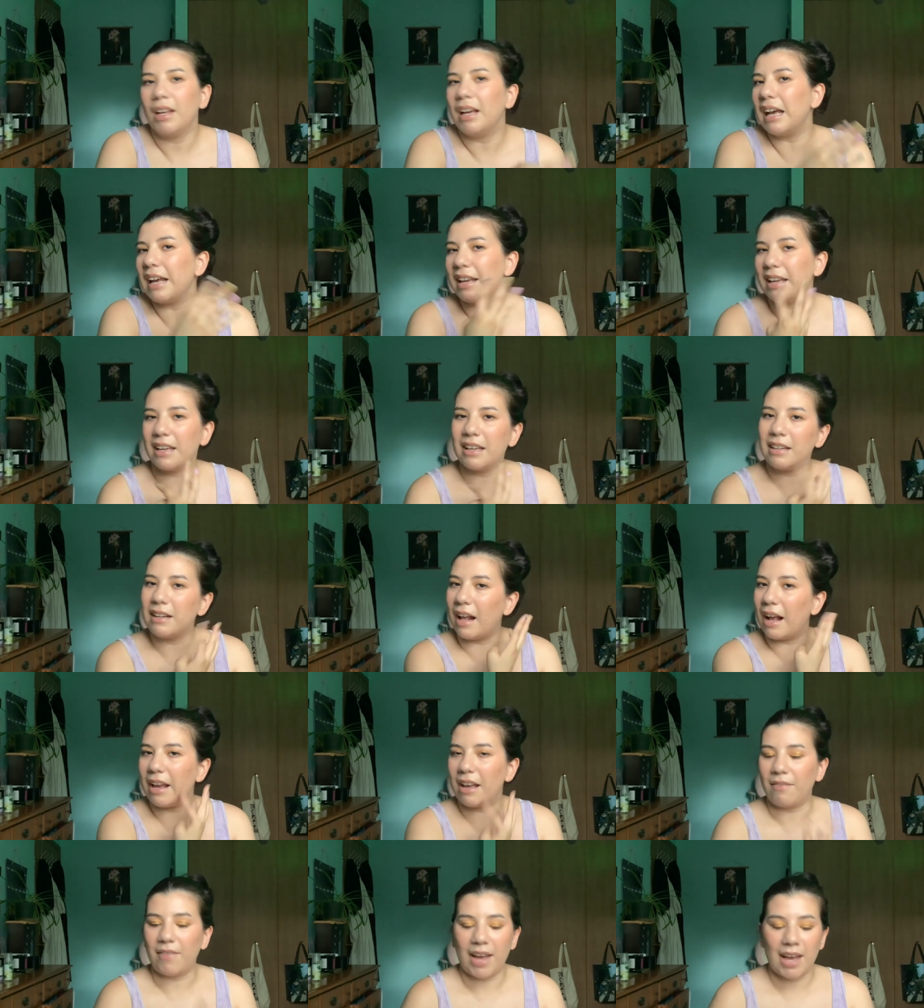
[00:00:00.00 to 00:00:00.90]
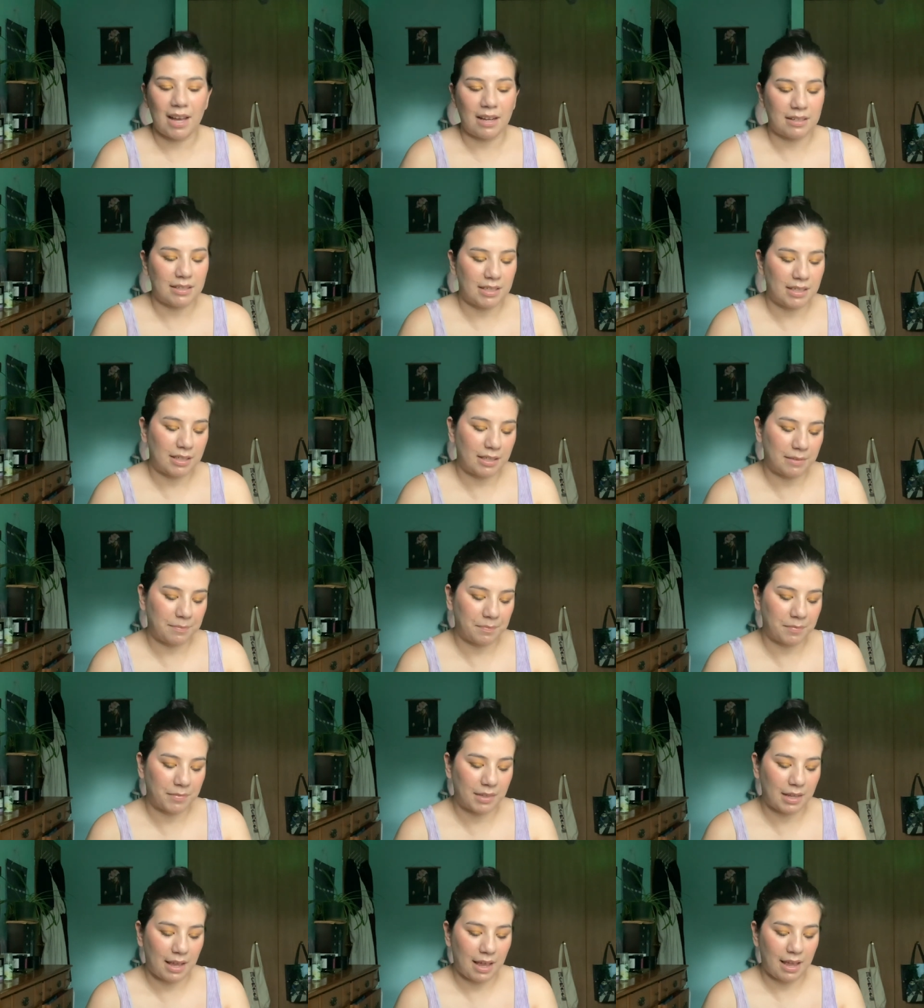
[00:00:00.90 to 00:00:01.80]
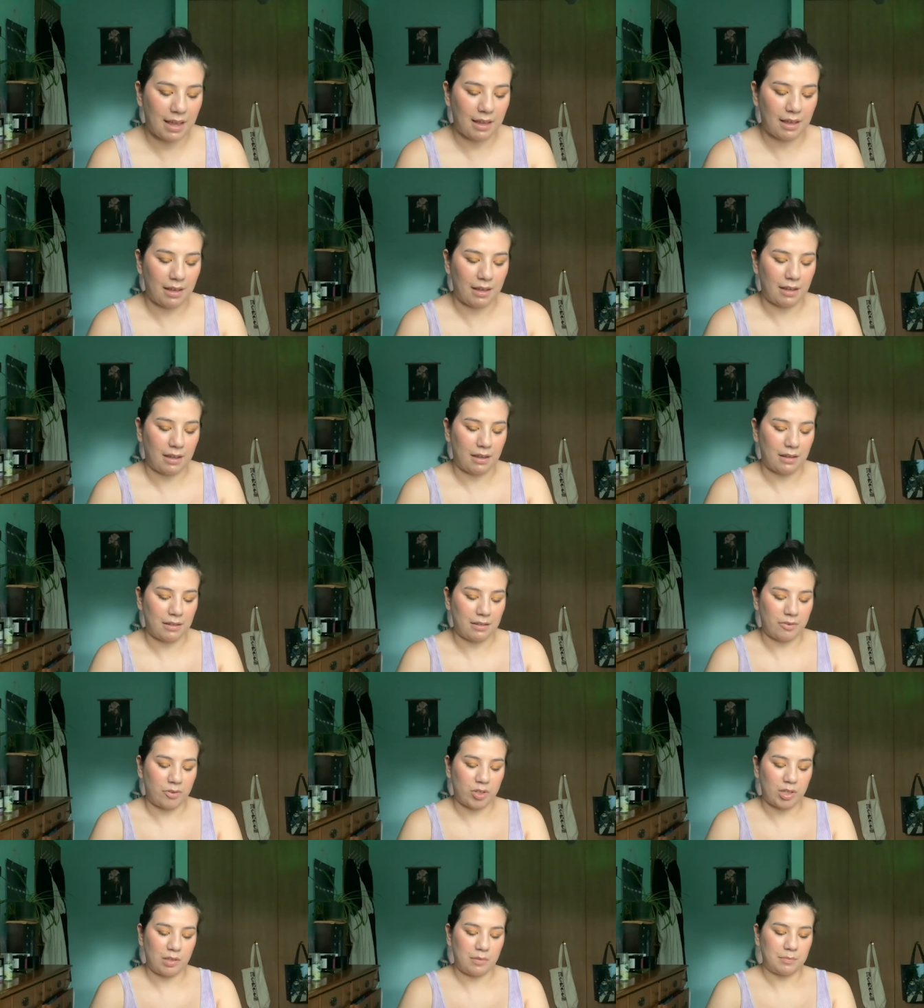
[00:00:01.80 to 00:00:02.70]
again, I have acne, and